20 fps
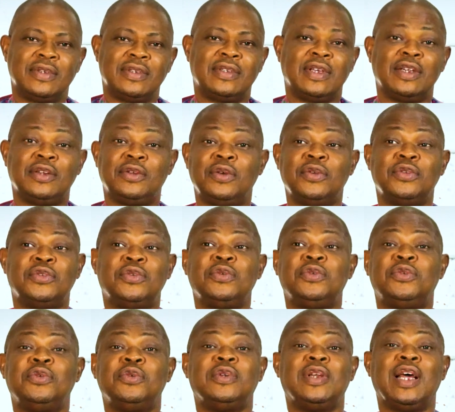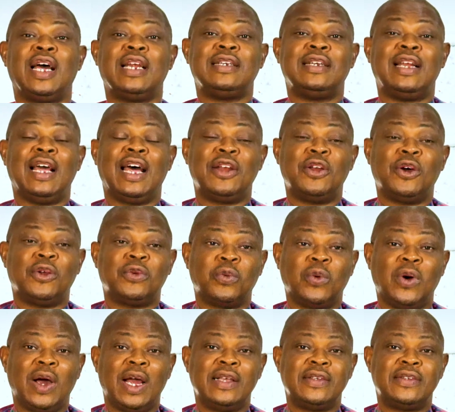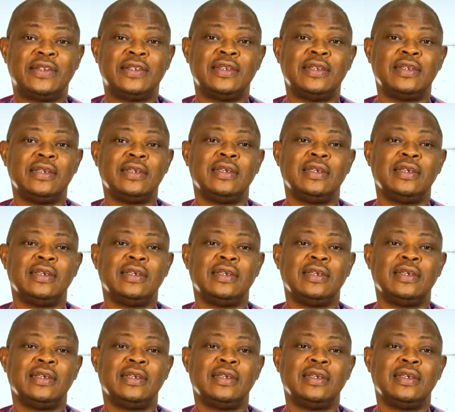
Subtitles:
It said, those who do that, they are not wise.